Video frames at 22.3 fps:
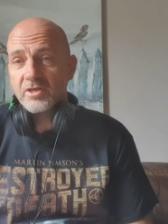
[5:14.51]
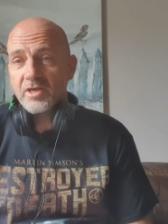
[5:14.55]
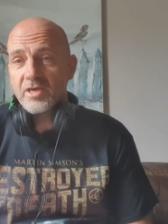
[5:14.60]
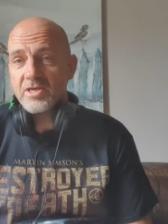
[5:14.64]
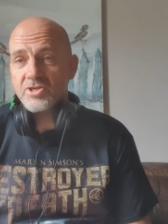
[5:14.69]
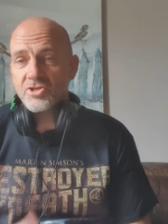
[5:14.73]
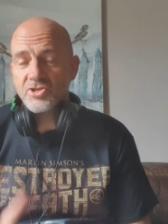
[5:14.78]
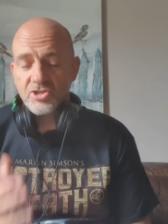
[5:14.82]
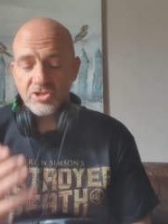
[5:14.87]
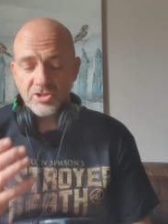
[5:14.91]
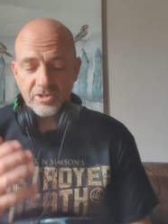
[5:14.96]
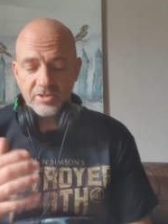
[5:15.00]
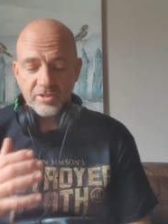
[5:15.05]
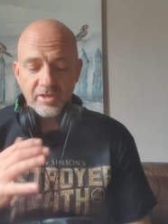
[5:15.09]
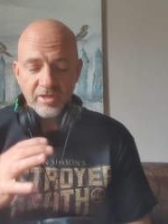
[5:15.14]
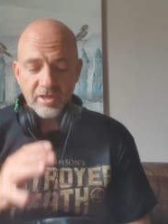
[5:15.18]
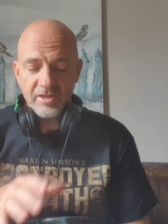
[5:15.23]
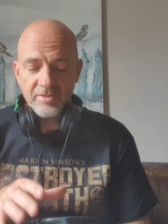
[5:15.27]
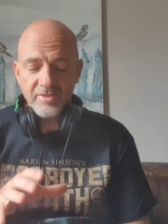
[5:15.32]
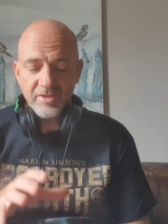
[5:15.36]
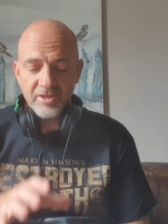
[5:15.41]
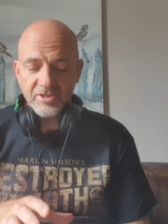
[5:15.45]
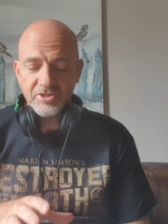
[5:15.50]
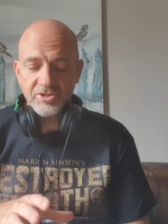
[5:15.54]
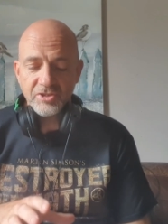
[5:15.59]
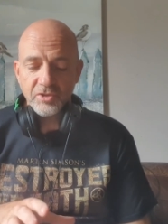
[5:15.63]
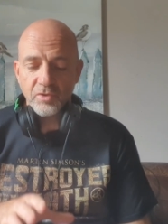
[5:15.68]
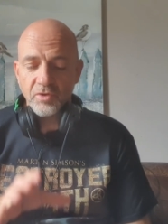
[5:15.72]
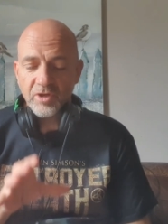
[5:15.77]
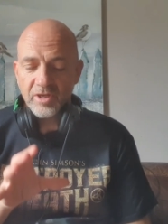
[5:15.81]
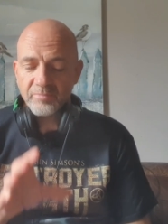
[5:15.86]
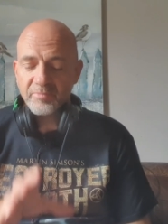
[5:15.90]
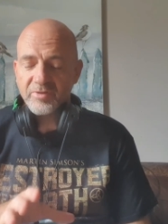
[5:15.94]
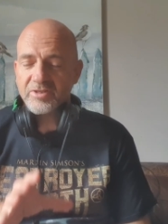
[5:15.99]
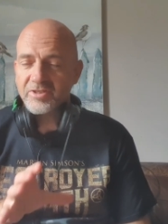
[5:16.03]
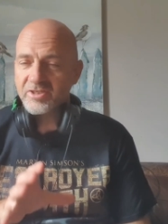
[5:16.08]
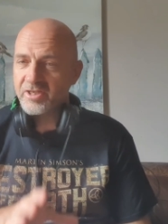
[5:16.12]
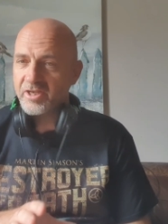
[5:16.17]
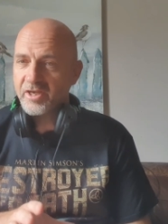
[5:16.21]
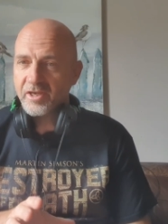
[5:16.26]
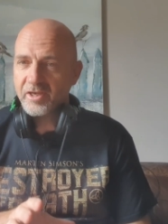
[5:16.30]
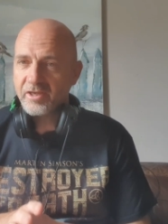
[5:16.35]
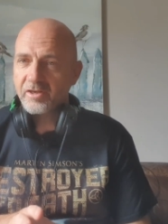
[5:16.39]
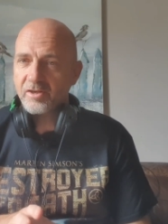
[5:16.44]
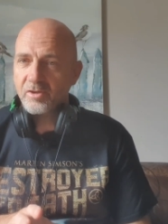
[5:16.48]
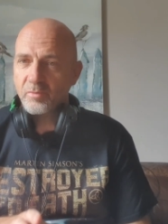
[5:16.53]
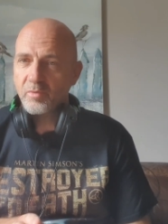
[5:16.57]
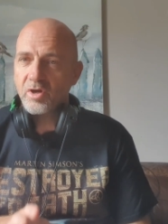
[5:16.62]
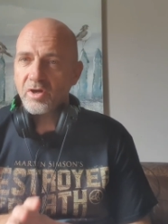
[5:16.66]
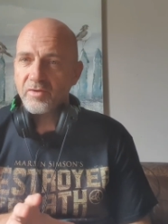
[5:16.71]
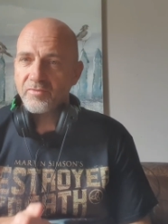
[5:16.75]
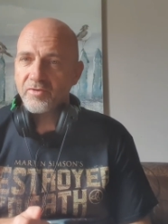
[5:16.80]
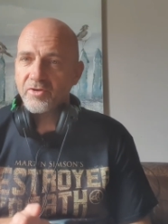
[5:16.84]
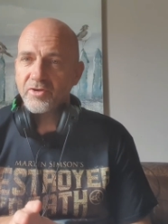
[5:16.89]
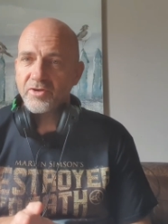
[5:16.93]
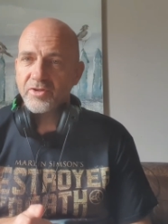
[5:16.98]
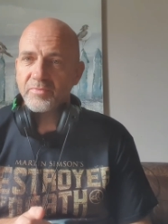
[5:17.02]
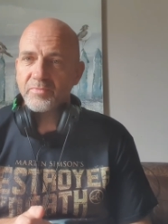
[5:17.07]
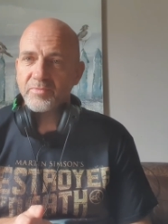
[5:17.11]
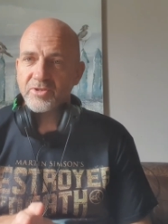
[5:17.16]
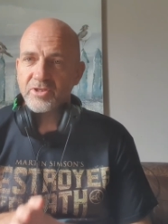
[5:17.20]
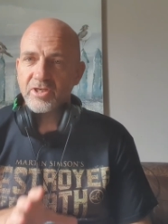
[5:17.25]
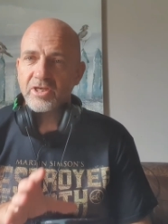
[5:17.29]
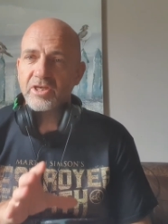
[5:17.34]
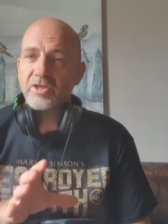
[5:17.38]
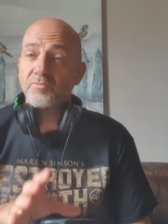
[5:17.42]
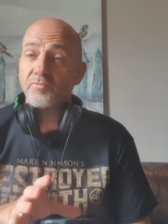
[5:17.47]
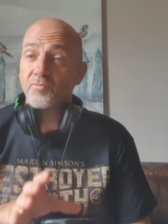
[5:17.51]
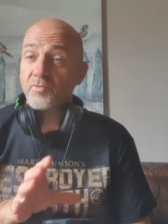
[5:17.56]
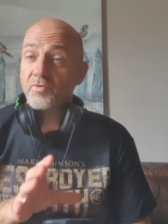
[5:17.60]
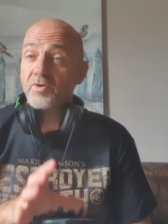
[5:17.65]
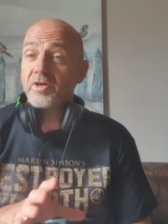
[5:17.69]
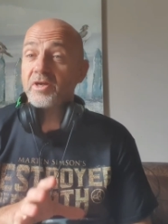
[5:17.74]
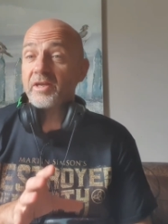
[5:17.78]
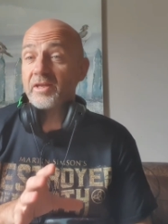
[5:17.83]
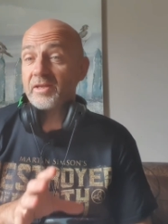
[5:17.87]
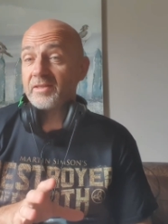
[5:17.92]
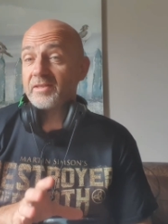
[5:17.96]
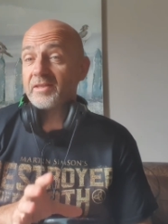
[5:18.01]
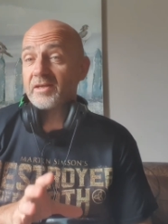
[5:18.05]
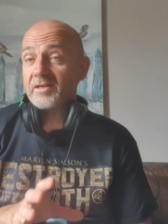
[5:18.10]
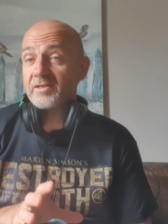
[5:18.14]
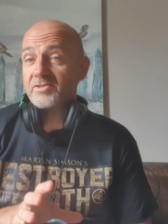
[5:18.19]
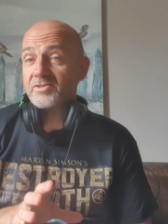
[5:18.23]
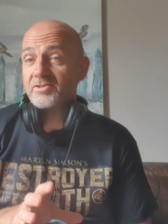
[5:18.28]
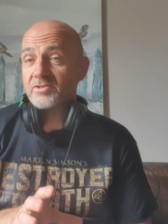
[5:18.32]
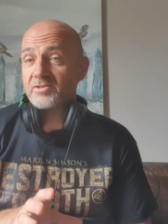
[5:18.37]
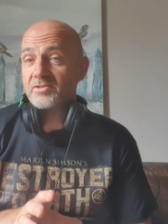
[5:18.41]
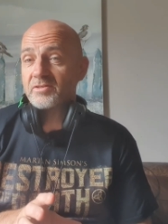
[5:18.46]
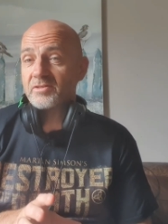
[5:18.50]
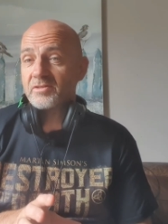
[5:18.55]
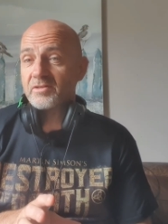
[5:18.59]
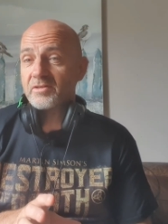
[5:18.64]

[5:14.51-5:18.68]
It's just in this song in particular, what I've heard him sing, it really does.